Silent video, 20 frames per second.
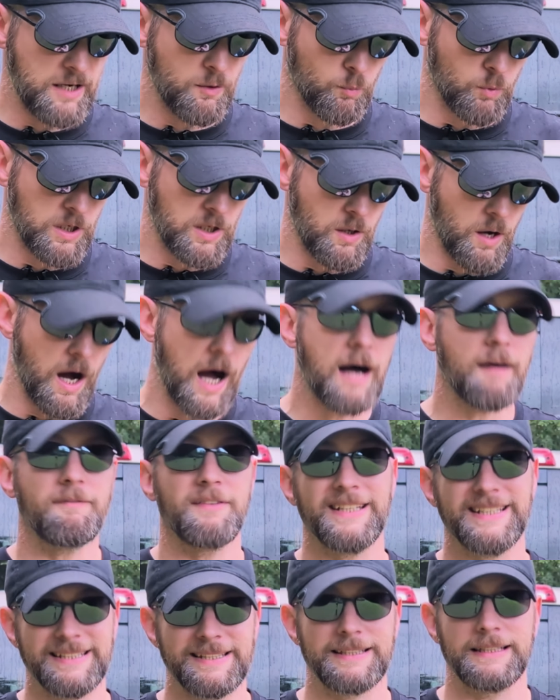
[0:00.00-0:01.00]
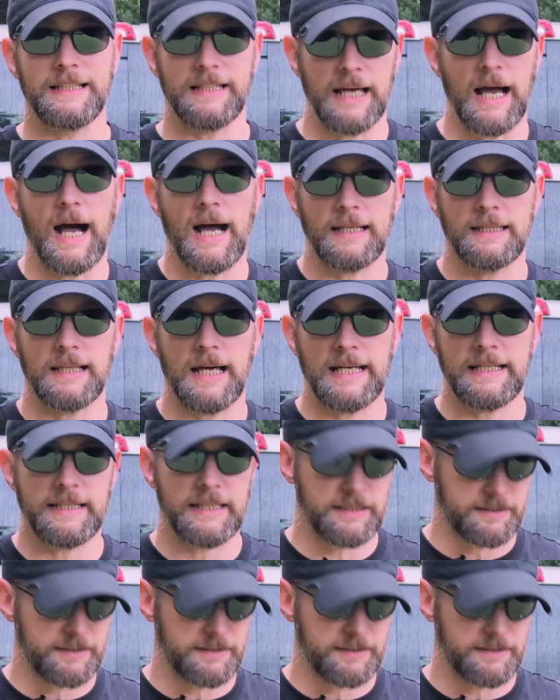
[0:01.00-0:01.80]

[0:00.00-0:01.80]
Well, obviously I like